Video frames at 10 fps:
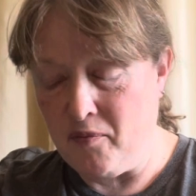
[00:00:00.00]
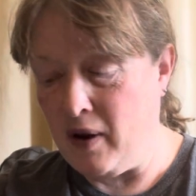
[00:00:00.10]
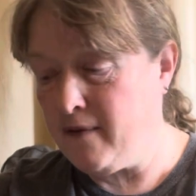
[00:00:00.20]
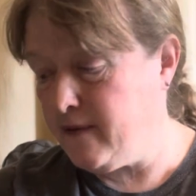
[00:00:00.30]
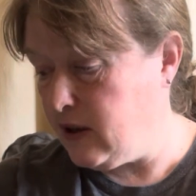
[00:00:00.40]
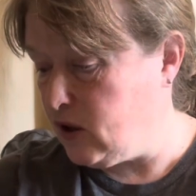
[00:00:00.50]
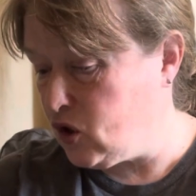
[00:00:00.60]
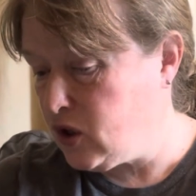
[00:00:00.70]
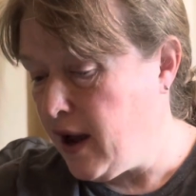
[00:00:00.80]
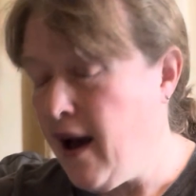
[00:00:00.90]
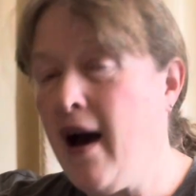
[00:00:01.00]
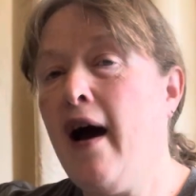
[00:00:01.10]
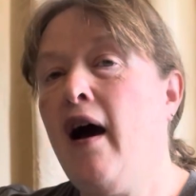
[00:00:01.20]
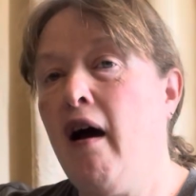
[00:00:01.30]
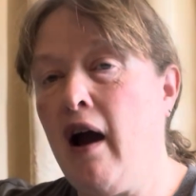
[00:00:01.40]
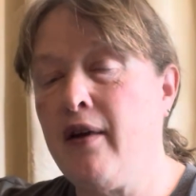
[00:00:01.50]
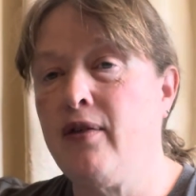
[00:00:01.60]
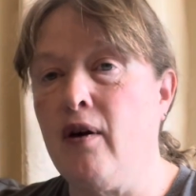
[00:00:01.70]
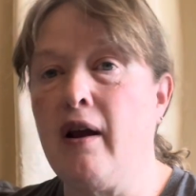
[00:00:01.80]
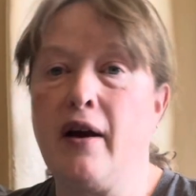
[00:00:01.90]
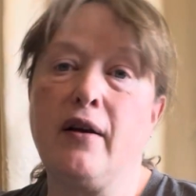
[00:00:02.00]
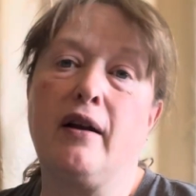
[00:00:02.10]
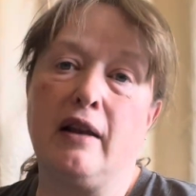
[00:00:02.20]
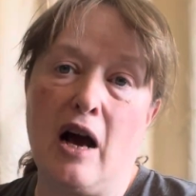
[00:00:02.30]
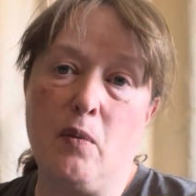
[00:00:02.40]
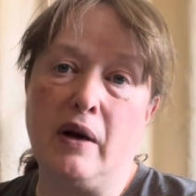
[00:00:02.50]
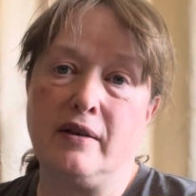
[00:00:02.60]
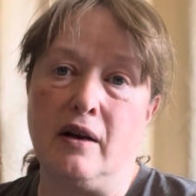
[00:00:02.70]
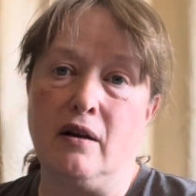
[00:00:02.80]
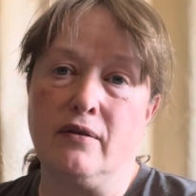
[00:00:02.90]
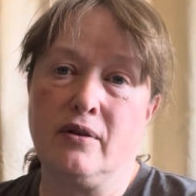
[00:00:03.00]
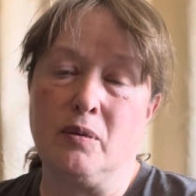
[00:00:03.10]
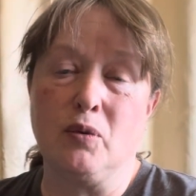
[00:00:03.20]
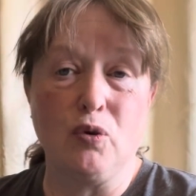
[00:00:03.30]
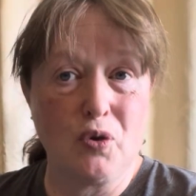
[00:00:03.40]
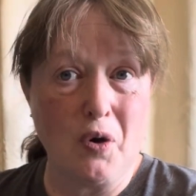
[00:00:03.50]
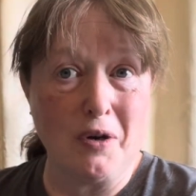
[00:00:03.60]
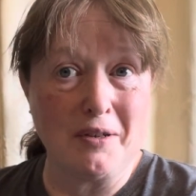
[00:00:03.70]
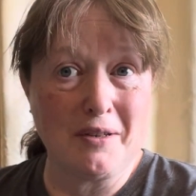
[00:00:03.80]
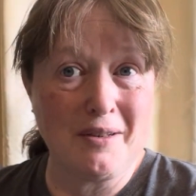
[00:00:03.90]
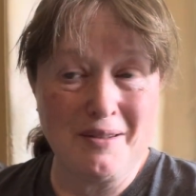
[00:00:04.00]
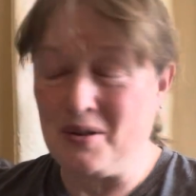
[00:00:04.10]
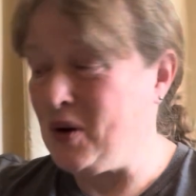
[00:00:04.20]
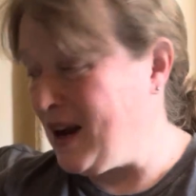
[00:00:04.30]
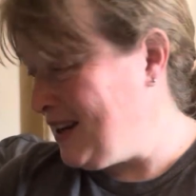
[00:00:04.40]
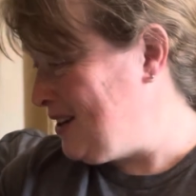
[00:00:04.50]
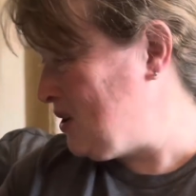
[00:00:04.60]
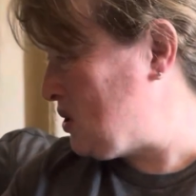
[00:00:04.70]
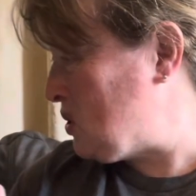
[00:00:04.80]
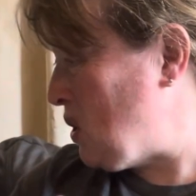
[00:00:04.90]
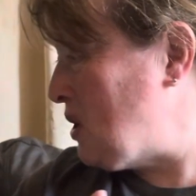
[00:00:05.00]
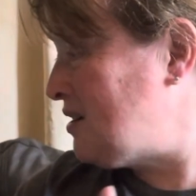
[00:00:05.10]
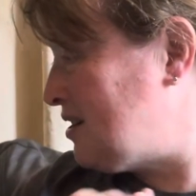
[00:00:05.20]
my finish, I thought I could allow myself some new starts. So I did start